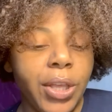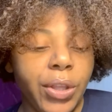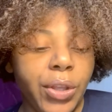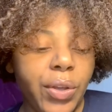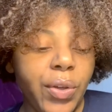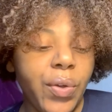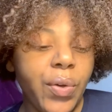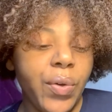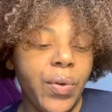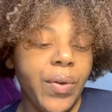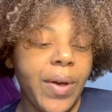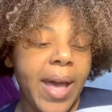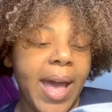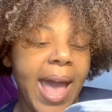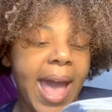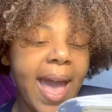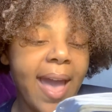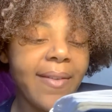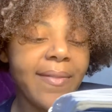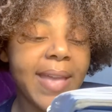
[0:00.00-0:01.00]
You
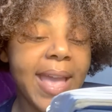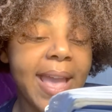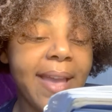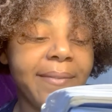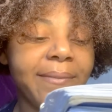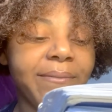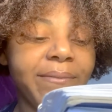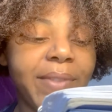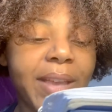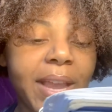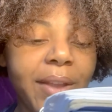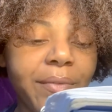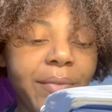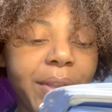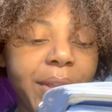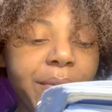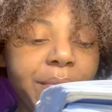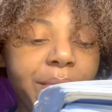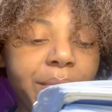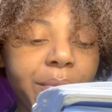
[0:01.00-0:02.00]
have a
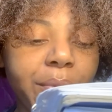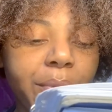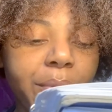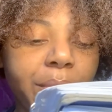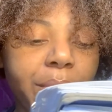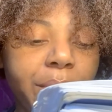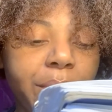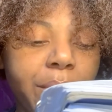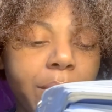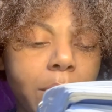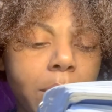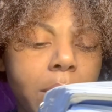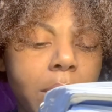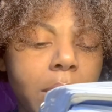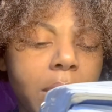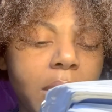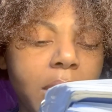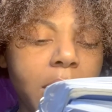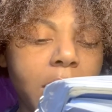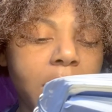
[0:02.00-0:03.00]
very
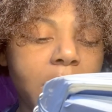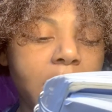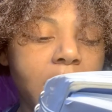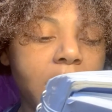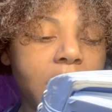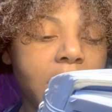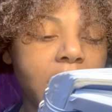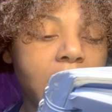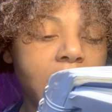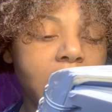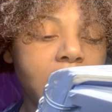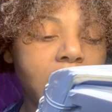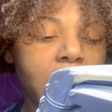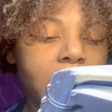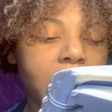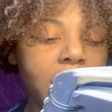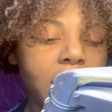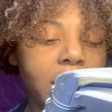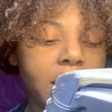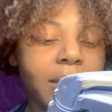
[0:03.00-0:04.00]
rude.
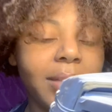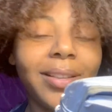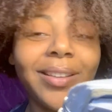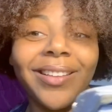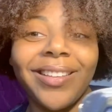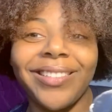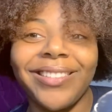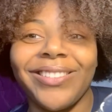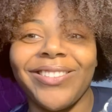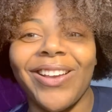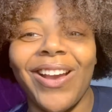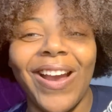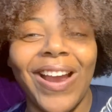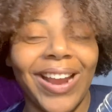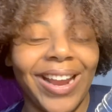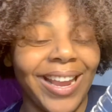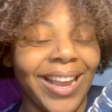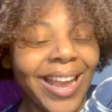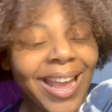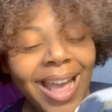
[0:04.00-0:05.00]

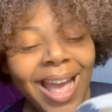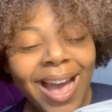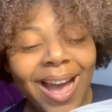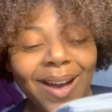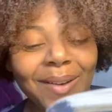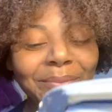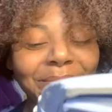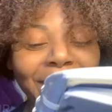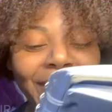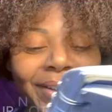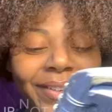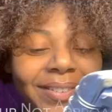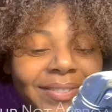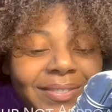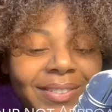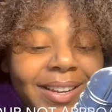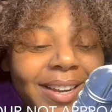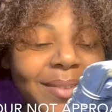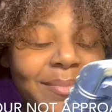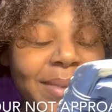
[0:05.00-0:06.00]
Sorry, I'm more
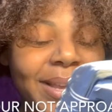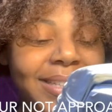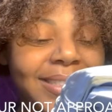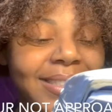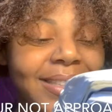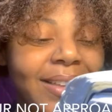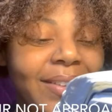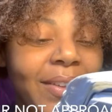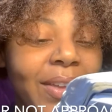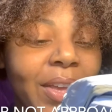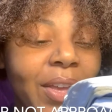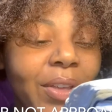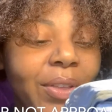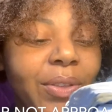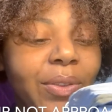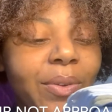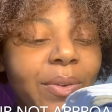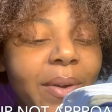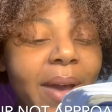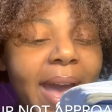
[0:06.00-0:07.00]
reading my stuff.
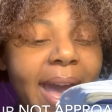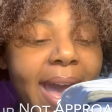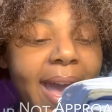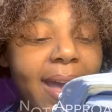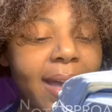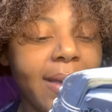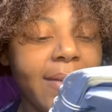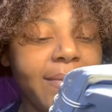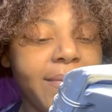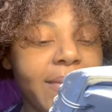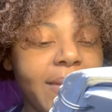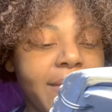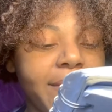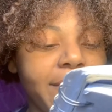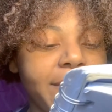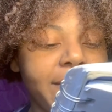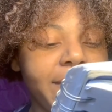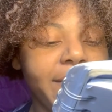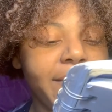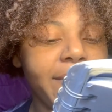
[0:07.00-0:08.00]
You have
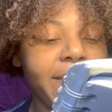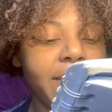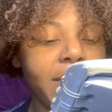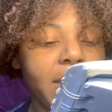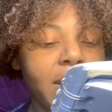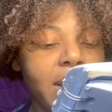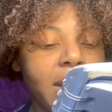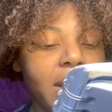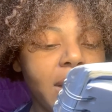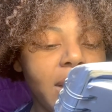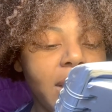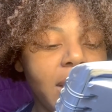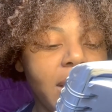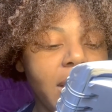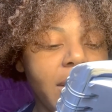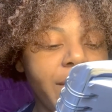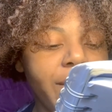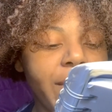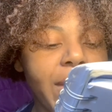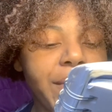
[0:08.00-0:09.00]

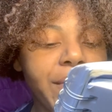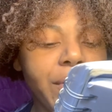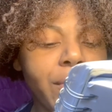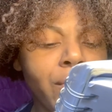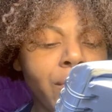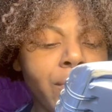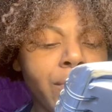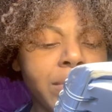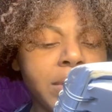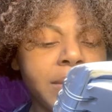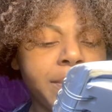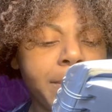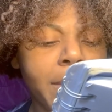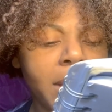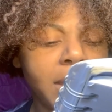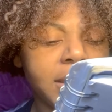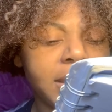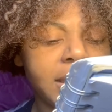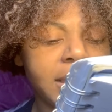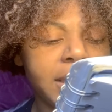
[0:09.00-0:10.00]
very rude
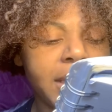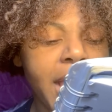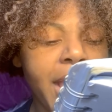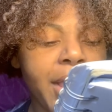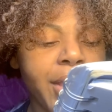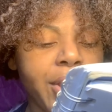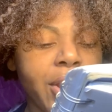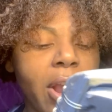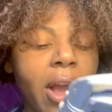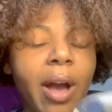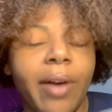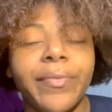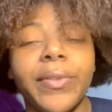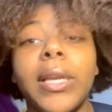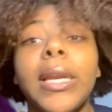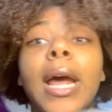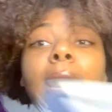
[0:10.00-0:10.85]
responses, and you're often